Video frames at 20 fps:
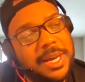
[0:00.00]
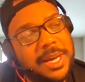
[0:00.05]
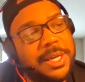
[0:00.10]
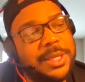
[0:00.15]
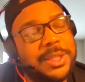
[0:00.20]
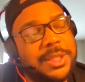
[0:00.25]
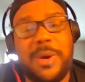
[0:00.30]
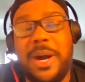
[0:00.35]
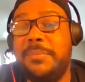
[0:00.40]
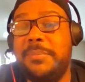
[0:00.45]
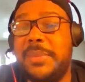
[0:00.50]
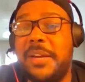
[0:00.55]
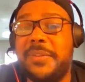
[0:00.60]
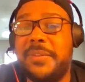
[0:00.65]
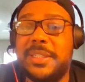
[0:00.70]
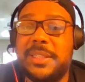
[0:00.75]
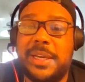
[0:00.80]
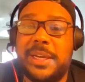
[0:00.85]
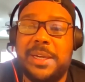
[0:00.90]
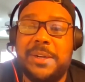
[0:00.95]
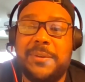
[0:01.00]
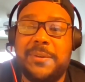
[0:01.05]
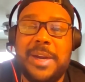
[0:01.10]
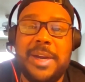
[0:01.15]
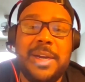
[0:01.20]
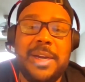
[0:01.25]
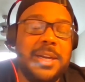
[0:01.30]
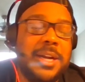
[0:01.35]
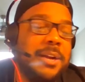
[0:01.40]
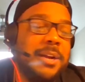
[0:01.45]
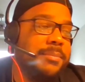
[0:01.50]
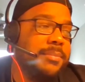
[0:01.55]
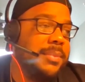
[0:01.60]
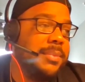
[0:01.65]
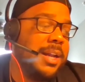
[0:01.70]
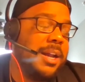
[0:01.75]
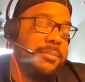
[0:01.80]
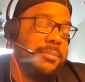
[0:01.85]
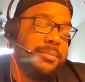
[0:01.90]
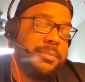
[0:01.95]
So I'm devastated, right? I'm
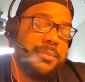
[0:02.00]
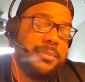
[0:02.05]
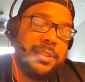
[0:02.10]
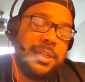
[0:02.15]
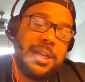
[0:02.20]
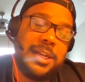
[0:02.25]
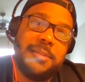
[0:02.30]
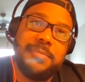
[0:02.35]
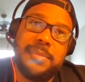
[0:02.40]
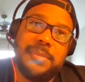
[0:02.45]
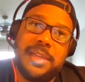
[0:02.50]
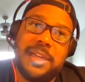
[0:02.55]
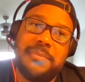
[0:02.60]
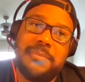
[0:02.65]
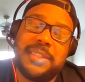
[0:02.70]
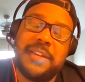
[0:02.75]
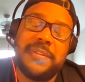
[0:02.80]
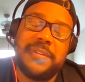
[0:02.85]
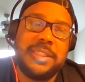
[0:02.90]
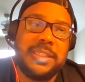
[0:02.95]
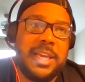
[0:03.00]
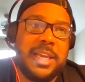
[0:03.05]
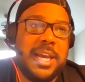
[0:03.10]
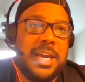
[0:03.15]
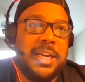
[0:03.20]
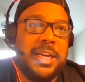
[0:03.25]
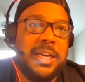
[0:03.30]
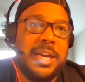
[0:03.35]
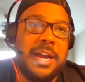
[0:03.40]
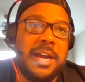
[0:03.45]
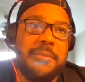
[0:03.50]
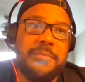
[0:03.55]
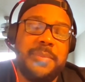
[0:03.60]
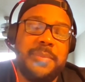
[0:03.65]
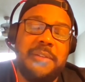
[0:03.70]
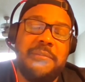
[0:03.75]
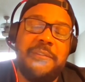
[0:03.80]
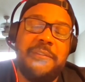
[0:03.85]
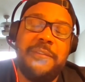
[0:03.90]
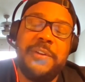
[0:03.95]
devastated. I'm
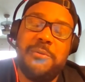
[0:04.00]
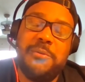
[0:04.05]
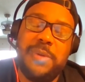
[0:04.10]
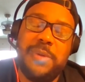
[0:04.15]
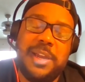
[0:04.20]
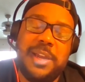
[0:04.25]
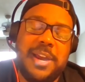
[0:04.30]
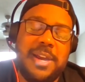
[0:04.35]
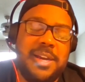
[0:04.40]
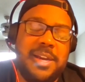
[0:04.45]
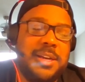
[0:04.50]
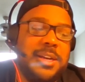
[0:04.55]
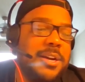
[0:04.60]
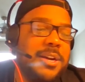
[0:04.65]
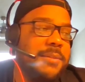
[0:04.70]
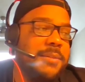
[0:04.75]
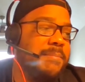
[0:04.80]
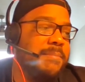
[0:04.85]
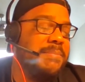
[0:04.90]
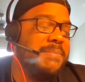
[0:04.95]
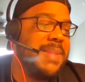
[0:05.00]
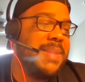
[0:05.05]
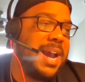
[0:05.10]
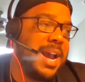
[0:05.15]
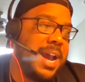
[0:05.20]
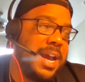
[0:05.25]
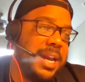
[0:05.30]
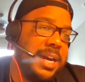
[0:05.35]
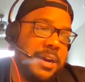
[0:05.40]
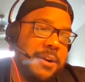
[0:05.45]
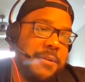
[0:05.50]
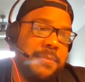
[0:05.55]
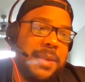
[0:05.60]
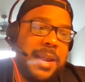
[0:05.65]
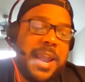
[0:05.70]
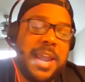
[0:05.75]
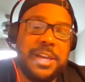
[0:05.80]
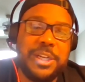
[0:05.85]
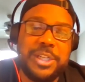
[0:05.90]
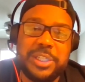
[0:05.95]
infuriated. I'm mad. I'm
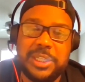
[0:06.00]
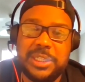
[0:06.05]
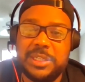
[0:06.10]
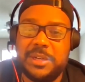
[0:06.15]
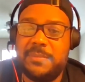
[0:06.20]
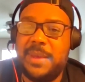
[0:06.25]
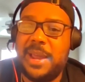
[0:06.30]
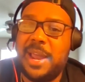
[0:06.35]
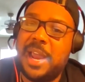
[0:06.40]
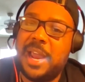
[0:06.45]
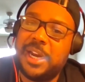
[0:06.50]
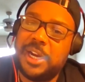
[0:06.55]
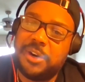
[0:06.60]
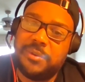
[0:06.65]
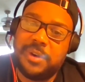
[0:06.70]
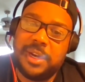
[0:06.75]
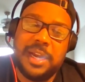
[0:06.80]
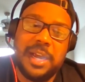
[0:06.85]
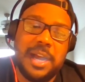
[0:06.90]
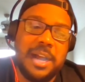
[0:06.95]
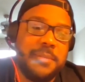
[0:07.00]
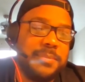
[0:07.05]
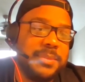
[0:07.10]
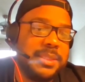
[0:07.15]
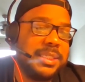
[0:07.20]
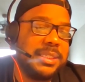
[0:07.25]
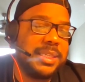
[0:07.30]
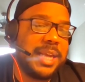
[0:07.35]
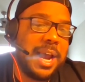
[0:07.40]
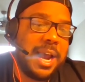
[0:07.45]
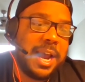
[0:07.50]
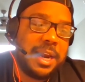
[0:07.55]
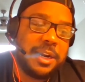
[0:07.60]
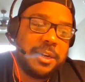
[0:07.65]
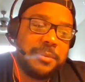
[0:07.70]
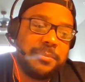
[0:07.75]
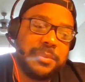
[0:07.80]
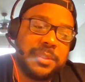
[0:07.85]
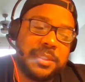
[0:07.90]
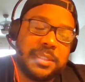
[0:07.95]
anxious. I'm angry. I'm sad.
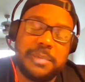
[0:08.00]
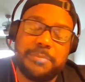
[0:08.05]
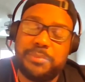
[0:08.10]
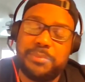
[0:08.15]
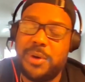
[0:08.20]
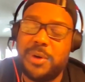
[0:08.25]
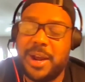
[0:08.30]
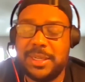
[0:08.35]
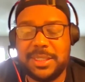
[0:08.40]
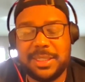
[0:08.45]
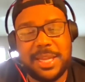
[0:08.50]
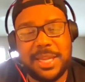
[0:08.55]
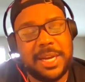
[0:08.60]
I'm depressed.